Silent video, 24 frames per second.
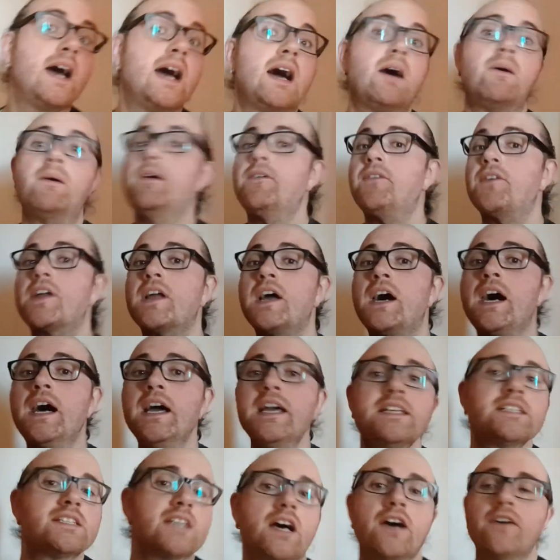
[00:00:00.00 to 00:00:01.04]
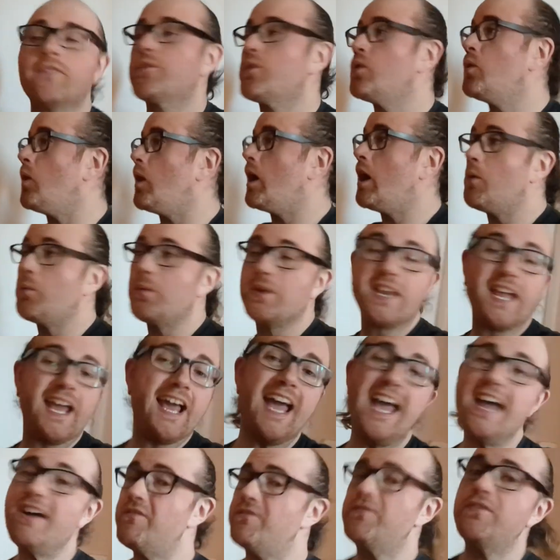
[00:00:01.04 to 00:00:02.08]
However, guys, I've caught up with
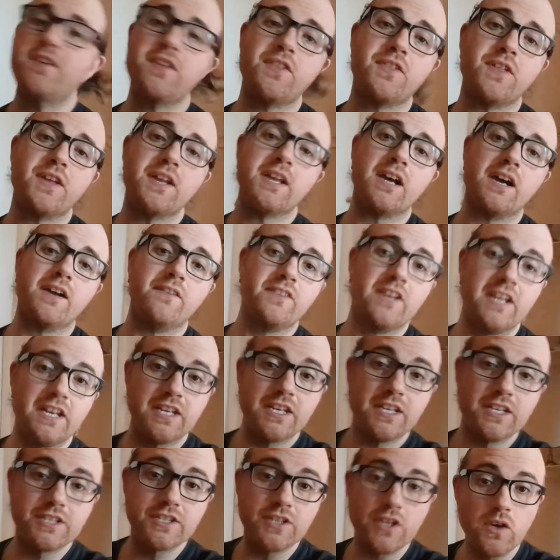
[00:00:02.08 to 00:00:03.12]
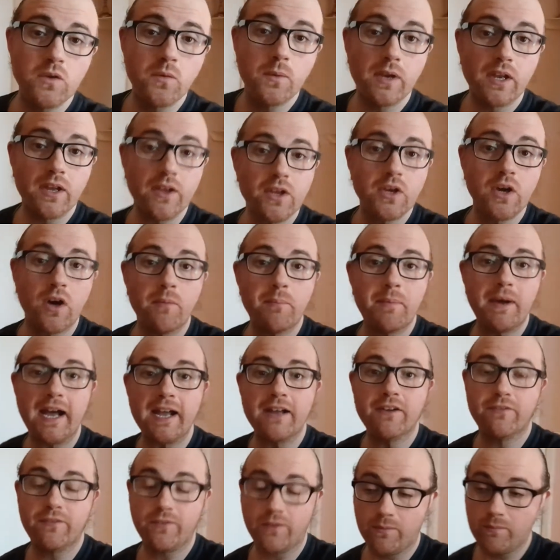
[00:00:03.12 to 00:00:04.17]
everything I needed to do when I got
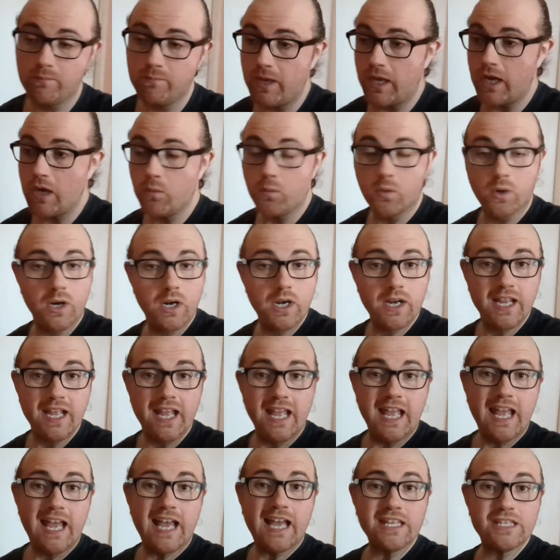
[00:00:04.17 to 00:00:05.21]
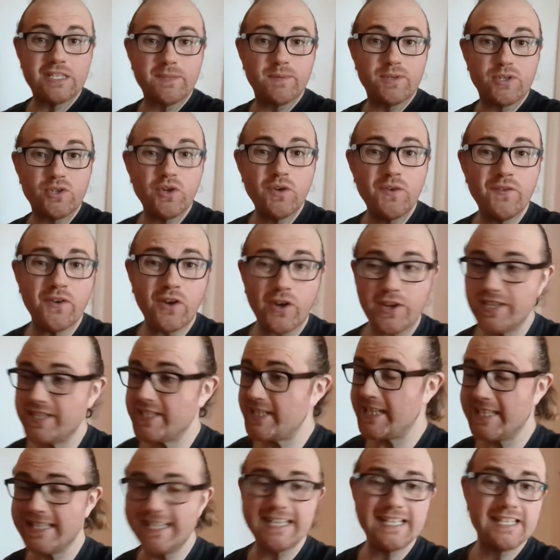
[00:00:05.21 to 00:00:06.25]
back from work, and to be truthful, guys,
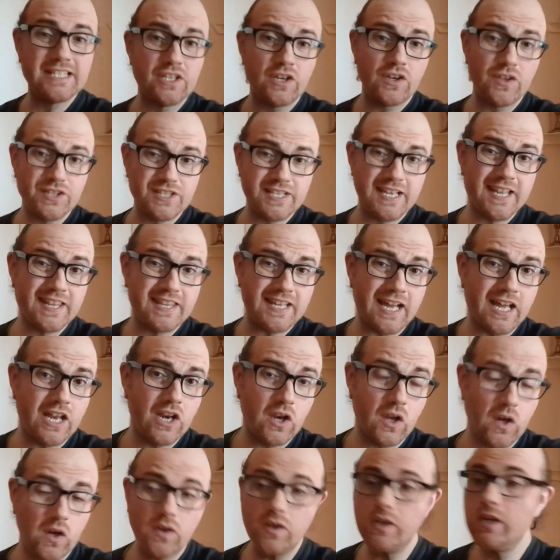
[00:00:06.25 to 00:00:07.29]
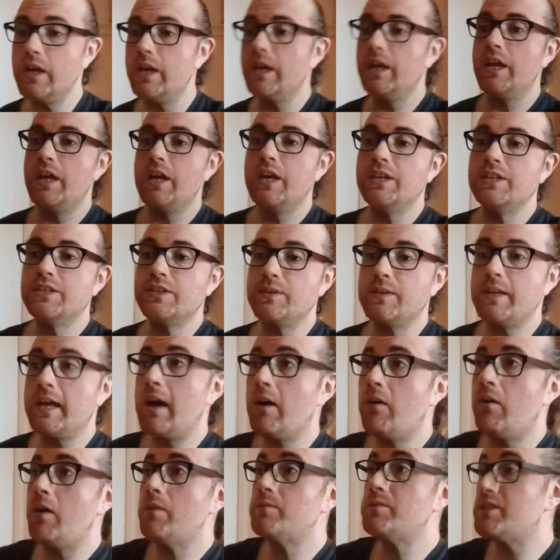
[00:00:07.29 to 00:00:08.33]
it did not take that long. So
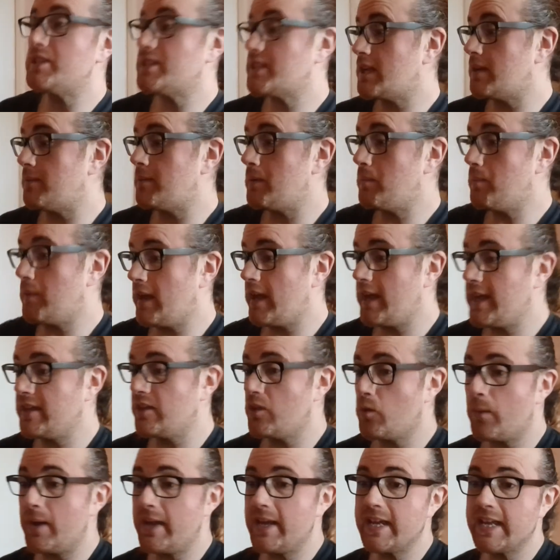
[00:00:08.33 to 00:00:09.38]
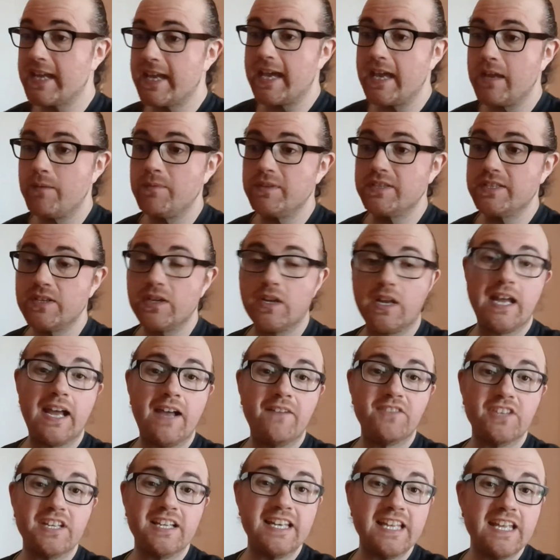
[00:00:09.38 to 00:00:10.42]
now I'm just going to be playing the waiting game until I
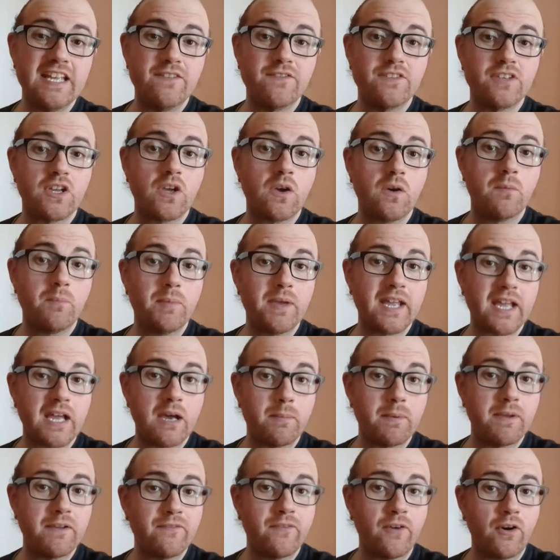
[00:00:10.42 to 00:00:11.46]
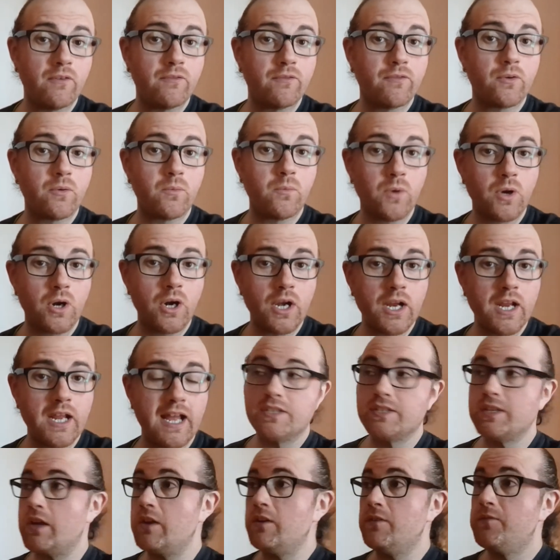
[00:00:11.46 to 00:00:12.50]
have to leave to go and pick up Yvonne from work.
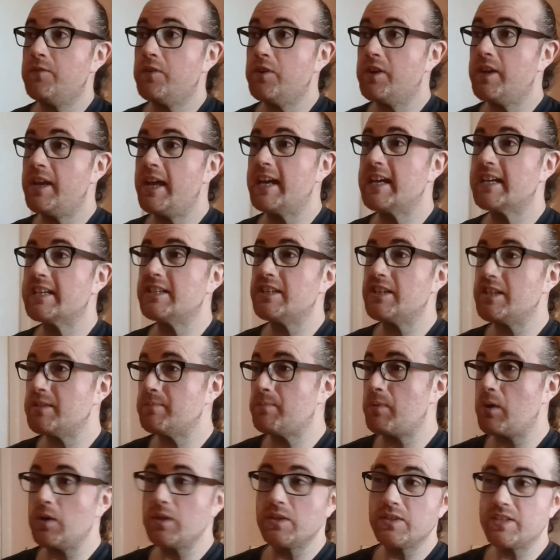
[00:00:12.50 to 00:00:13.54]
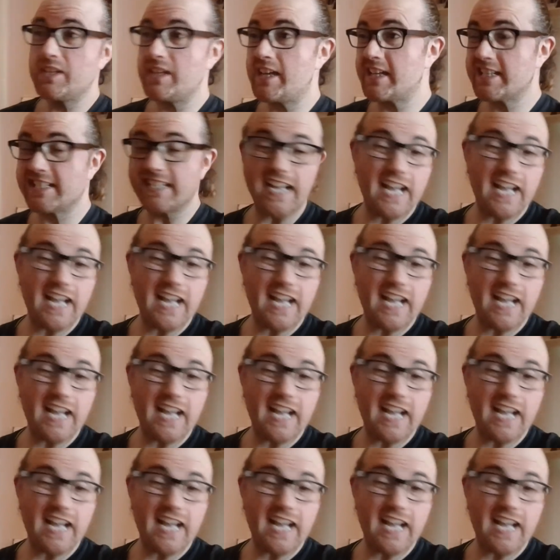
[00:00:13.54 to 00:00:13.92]
So for the next, I suppose, the next